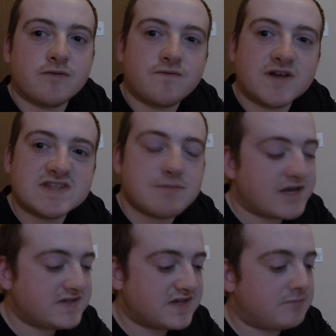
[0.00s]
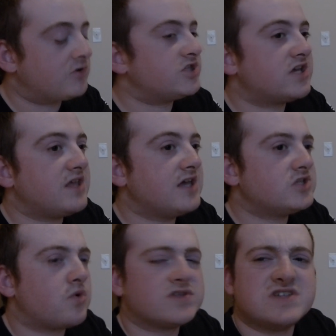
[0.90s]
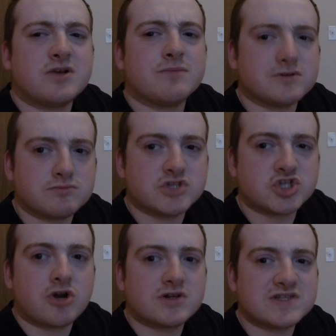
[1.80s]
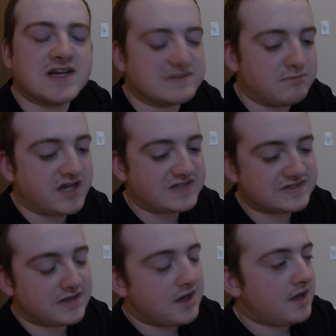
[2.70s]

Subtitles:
fuzzy mice anymore. She can get towards near mature size mice.